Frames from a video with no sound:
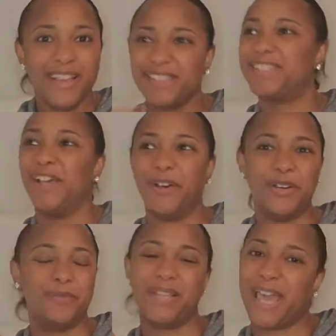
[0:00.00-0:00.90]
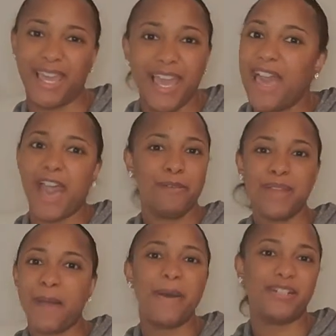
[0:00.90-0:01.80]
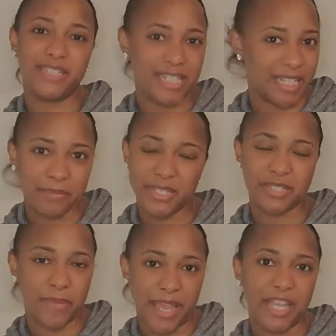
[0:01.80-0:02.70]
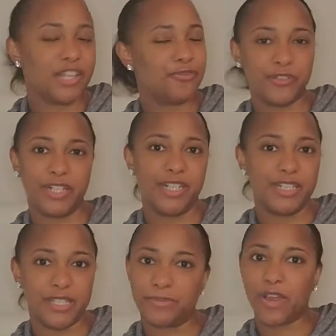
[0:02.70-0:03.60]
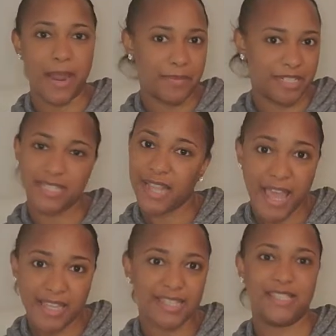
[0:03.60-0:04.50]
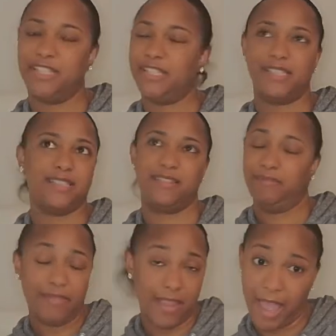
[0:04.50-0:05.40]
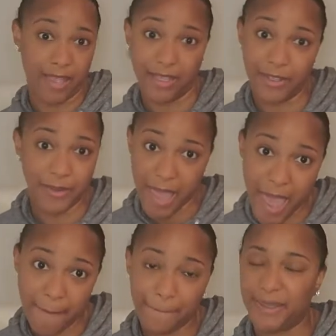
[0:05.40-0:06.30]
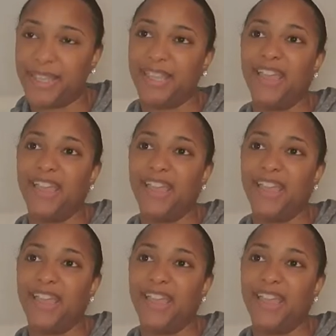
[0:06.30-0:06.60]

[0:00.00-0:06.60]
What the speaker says: So I'm like, I'm not about to damage my hair for subscribers and likes. It's just not gonna happen.